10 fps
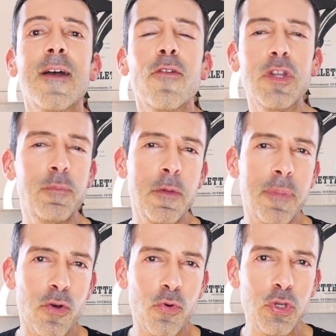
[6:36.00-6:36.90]
with
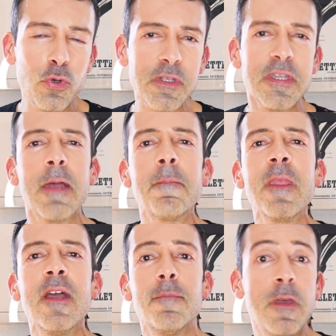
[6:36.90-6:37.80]
people who use them,
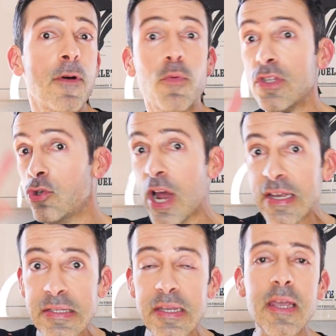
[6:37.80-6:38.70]
people with dry
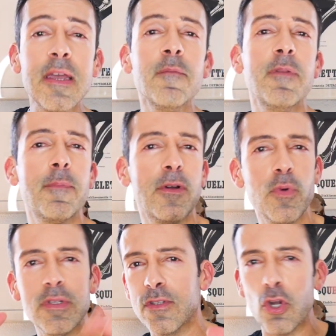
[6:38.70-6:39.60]
skin, people
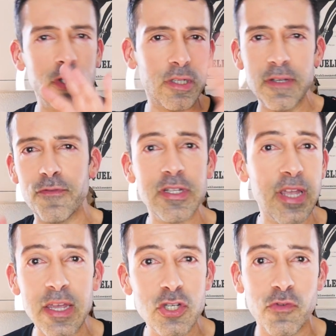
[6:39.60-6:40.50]
with total different
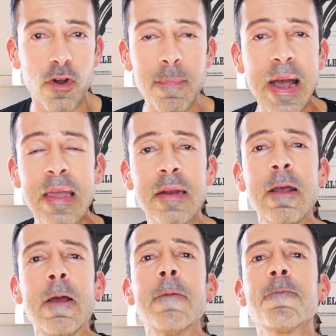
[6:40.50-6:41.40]
age from
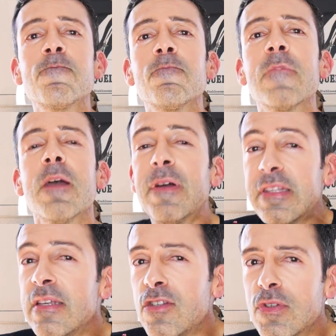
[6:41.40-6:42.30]
mine.
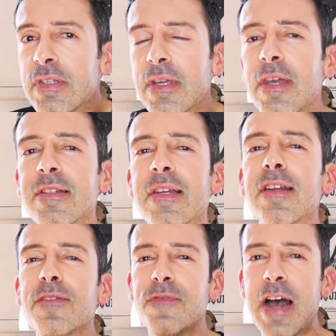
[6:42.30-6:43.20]
But this, you see, it's an
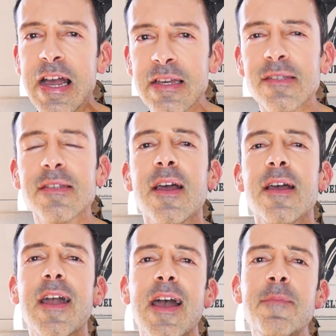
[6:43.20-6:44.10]
advice
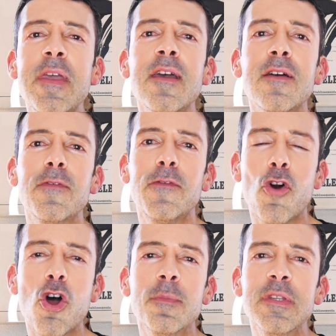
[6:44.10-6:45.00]
coming
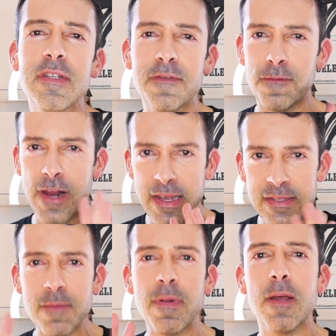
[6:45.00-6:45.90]
from this
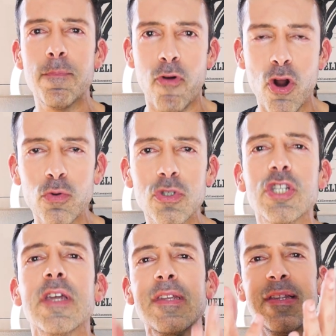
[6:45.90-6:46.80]
flexible approach
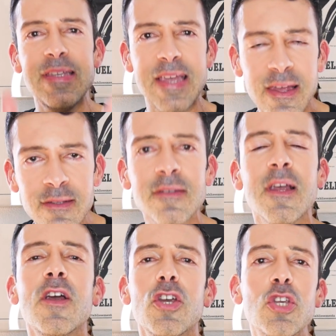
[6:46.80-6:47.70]
that in the end,
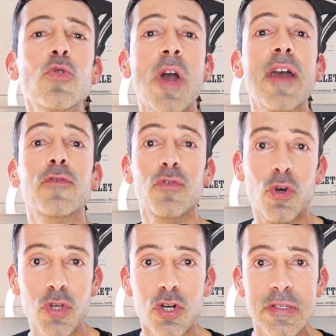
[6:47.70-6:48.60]
you have to
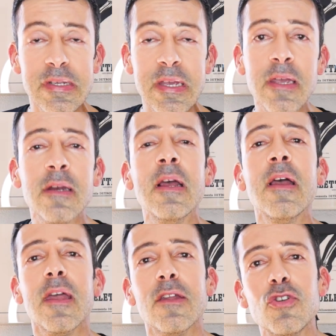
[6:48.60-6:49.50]
know your skin
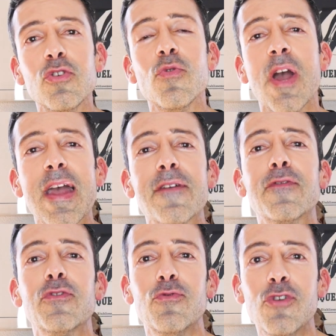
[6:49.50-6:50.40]
and you
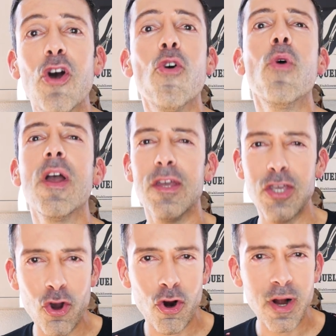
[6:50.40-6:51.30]
have to know
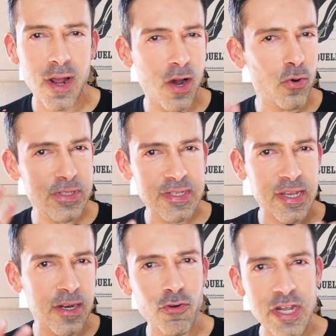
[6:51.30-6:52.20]
your own
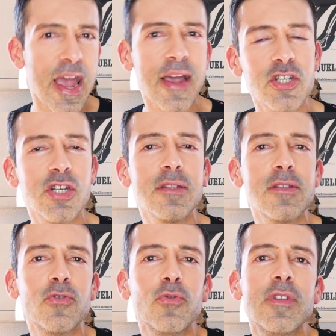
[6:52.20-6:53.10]
skin
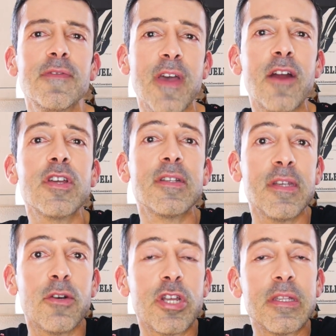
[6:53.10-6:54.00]
reactions to the various
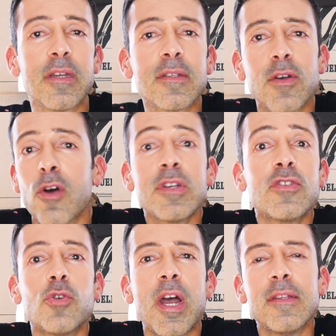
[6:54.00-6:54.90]
ingredients. So I always
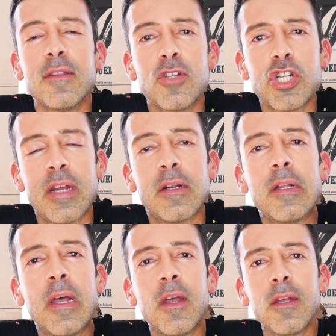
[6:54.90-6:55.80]
tried in the
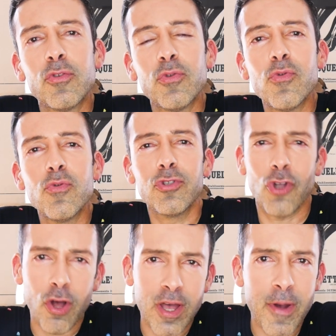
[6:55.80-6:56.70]
channel to
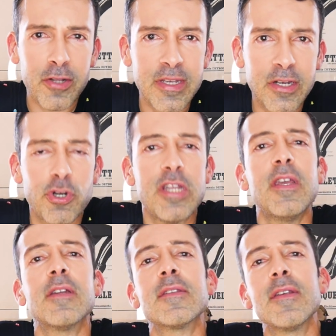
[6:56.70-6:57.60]
talk about
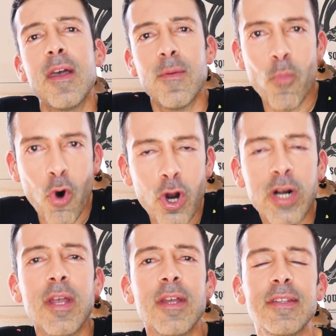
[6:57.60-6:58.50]
ingredients
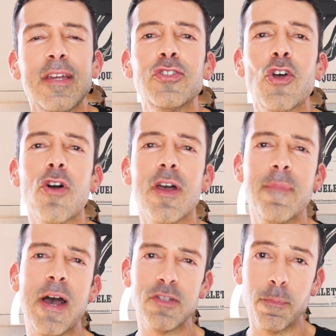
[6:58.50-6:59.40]
more than talk
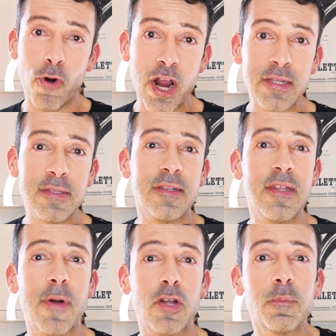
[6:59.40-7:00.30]
about brands and
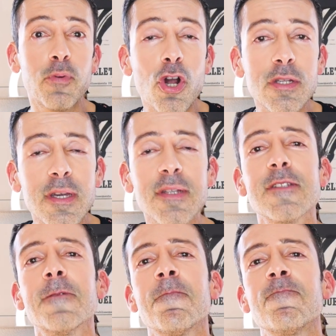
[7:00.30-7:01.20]
about
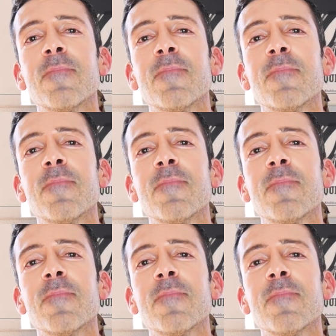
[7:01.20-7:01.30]
products.